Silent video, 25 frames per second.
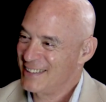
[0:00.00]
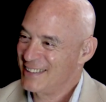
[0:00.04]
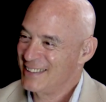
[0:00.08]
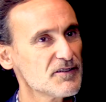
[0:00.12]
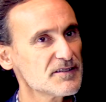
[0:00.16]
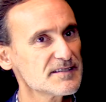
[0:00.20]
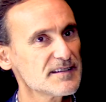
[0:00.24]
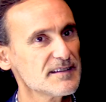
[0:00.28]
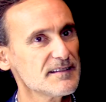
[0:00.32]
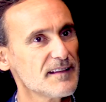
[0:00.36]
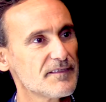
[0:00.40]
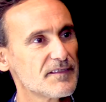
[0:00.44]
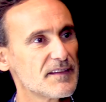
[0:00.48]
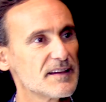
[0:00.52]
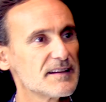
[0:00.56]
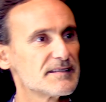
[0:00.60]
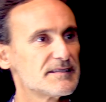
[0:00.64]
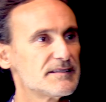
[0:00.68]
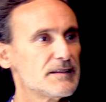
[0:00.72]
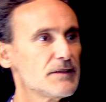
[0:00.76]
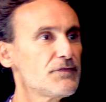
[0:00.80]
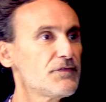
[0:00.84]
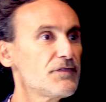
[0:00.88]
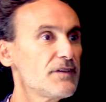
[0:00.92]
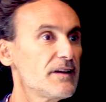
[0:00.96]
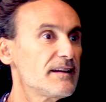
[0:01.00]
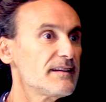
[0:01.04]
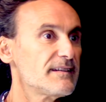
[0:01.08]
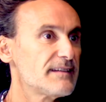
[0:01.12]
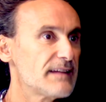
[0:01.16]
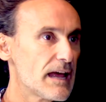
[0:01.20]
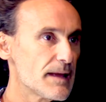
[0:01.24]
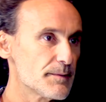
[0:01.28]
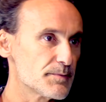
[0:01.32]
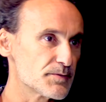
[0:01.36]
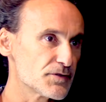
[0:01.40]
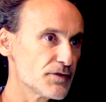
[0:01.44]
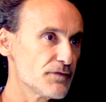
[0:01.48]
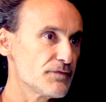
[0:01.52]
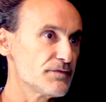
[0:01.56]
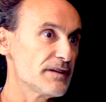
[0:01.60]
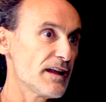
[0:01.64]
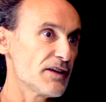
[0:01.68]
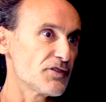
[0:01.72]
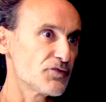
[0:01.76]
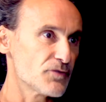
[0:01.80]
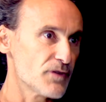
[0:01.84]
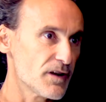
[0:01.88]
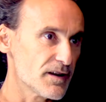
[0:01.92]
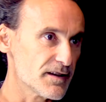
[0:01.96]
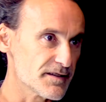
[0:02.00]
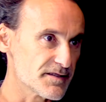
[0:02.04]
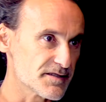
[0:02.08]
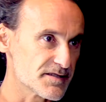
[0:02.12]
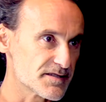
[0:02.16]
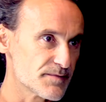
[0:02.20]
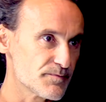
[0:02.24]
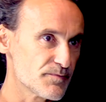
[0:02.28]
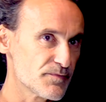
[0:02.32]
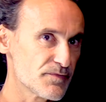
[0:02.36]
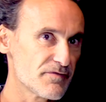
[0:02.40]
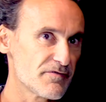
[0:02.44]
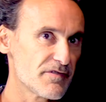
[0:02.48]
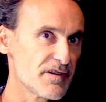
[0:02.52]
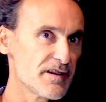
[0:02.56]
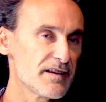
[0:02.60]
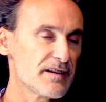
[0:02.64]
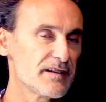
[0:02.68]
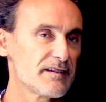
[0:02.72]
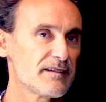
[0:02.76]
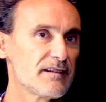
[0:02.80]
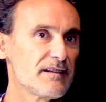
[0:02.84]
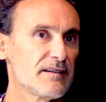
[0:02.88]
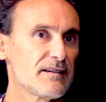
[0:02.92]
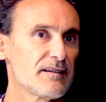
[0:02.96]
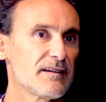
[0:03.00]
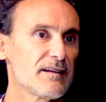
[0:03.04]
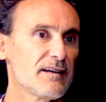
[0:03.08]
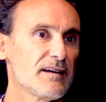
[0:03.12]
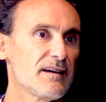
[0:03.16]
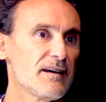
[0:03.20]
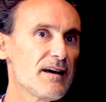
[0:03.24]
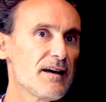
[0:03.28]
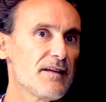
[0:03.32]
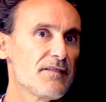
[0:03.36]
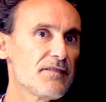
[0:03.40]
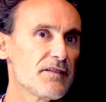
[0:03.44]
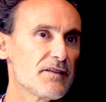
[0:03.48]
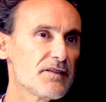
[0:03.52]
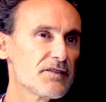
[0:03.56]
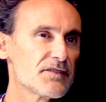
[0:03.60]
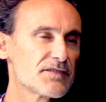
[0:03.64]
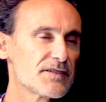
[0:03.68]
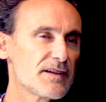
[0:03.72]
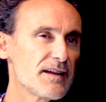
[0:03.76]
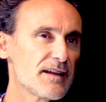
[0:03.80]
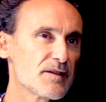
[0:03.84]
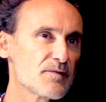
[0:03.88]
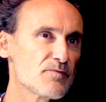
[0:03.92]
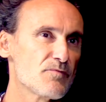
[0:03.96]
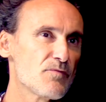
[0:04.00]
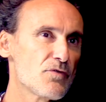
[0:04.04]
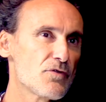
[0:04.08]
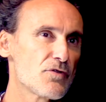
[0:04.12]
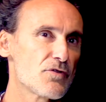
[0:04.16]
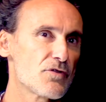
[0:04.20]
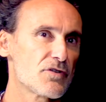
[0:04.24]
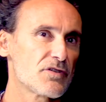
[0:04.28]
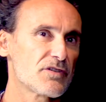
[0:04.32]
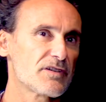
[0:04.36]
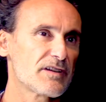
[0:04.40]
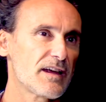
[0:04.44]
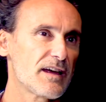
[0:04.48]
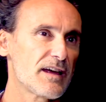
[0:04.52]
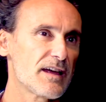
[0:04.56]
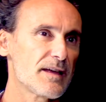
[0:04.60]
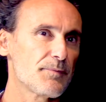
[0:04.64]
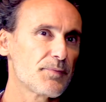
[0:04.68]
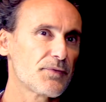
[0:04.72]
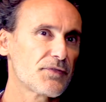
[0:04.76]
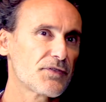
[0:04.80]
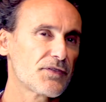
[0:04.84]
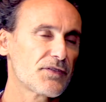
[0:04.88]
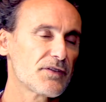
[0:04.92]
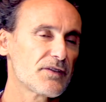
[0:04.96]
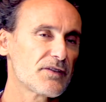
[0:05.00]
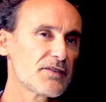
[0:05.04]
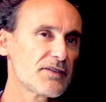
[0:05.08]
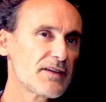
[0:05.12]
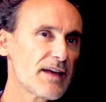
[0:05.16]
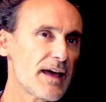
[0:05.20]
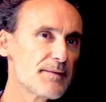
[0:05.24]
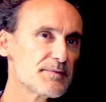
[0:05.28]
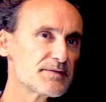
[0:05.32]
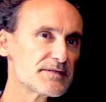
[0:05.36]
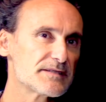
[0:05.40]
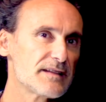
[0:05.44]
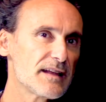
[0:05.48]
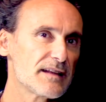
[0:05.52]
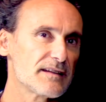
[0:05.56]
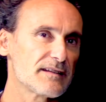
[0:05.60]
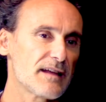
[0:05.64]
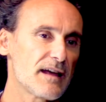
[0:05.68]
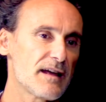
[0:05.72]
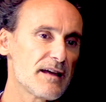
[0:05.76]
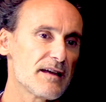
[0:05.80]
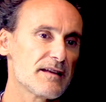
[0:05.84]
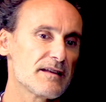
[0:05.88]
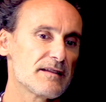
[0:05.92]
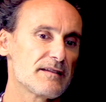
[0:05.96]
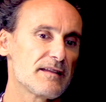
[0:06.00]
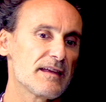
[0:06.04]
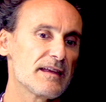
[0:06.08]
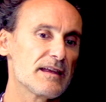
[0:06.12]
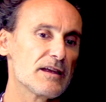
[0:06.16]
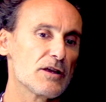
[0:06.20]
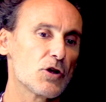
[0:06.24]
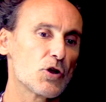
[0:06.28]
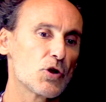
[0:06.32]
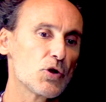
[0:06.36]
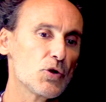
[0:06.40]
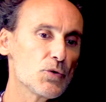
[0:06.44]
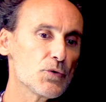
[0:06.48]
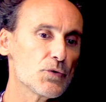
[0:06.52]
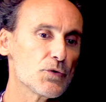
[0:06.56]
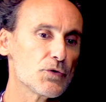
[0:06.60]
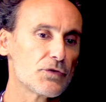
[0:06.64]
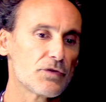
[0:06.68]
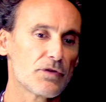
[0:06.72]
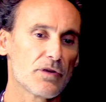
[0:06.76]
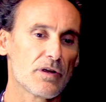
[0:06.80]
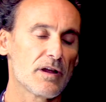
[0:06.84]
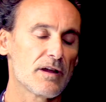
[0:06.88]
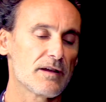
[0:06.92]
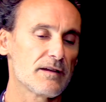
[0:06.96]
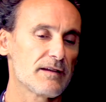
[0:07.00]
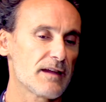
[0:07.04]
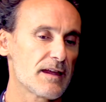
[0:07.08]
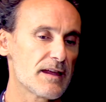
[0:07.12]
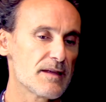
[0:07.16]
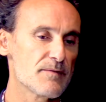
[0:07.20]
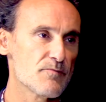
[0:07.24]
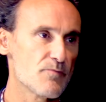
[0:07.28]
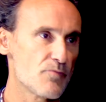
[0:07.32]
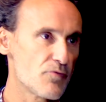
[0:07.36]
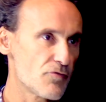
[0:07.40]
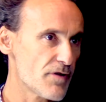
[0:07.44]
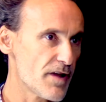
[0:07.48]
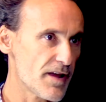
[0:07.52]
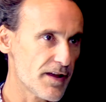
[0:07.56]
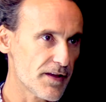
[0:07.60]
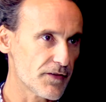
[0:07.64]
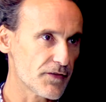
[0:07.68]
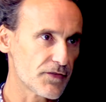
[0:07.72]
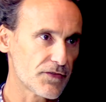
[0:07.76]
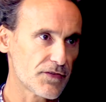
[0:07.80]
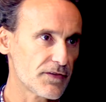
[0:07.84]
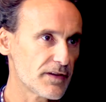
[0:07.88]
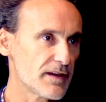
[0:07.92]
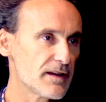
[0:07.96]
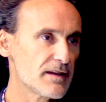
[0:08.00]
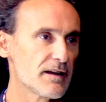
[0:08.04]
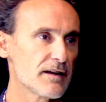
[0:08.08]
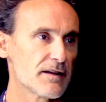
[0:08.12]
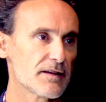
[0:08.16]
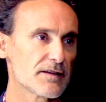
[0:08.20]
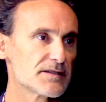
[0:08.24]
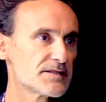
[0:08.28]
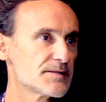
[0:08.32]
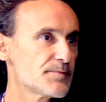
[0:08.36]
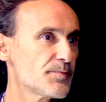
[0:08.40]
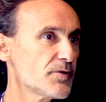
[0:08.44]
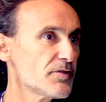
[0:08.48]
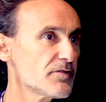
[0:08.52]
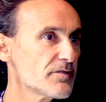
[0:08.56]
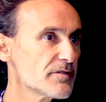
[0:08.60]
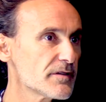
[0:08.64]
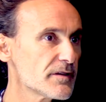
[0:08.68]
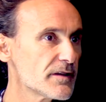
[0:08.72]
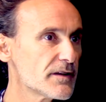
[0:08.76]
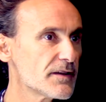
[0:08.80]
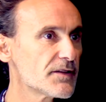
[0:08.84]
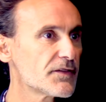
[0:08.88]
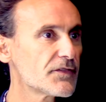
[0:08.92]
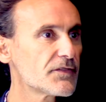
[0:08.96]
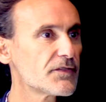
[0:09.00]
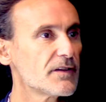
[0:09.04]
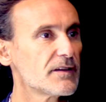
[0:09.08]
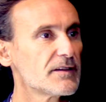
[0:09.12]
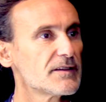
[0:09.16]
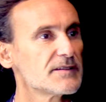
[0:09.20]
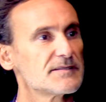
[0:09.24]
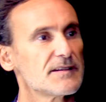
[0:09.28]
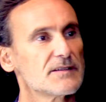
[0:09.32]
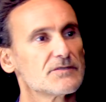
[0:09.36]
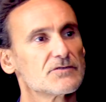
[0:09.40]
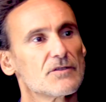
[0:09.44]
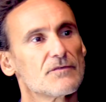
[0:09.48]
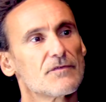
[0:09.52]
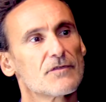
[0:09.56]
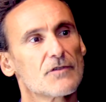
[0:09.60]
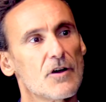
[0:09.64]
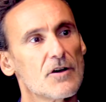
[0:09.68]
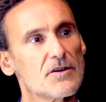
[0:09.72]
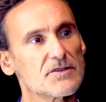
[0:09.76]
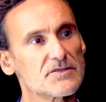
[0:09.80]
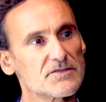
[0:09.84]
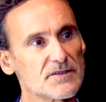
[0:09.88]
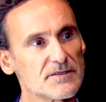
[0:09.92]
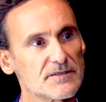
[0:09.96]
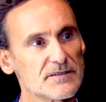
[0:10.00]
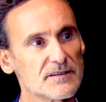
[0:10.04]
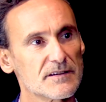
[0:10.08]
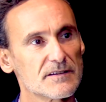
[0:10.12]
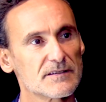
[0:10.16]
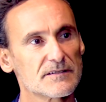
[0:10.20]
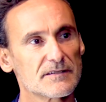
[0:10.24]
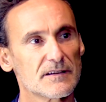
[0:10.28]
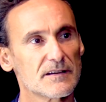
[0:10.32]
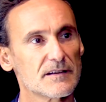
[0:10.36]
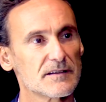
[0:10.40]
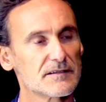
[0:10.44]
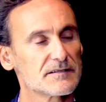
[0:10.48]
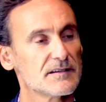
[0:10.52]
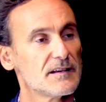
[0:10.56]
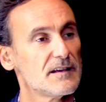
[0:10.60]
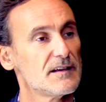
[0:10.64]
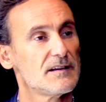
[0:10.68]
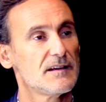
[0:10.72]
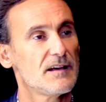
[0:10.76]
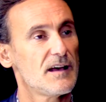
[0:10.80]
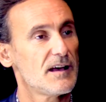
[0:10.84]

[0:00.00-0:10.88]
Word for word: I would say that there is different types of naturalism, right? And there is like more types that they include and they embrace inner experience and states of consciousness as